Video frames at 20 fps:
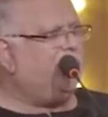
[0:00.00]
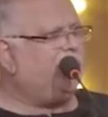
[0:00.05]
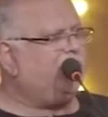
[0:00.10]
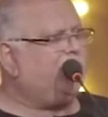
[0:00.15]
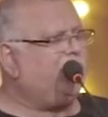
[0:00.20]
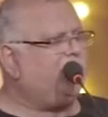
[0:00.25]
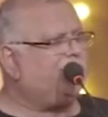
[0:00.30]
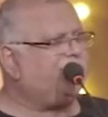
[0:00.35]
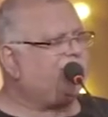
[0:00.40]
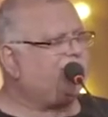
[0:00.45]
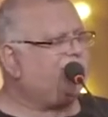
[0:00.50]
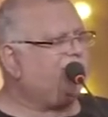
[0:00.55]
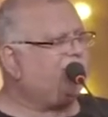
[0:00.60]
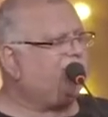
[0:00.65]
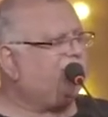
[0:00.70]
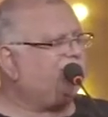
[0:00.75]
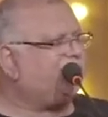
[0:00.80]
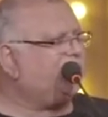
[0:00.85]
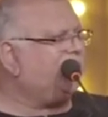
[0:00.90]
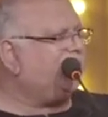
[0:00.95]
We always
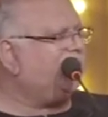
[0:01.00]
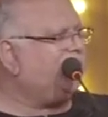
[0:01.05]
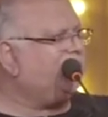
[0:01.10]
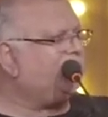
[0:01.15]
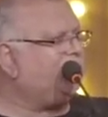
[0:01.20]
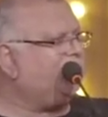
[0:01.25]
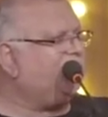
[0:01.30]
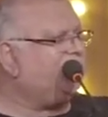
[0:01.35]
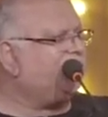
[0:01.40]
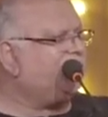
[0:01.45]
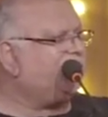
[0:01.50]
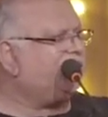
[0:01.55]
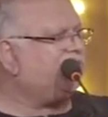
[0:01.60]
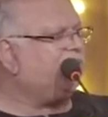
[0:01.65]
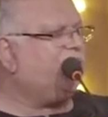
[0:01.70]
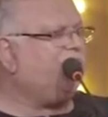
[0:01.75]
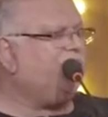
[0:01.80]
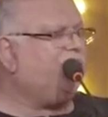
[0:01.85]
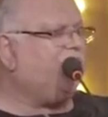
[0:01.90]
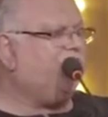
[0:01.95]
think of Shina as a little
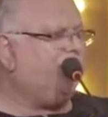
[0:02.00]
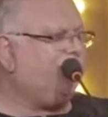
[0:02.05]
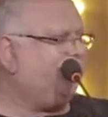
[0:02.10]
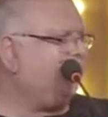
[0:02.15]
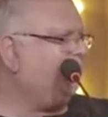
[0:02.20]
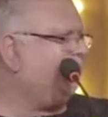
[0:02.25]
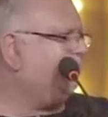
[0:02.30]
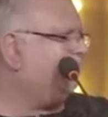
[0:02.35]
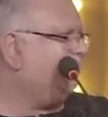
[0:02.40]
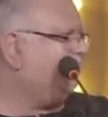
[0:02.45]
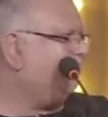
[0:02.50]
tomboy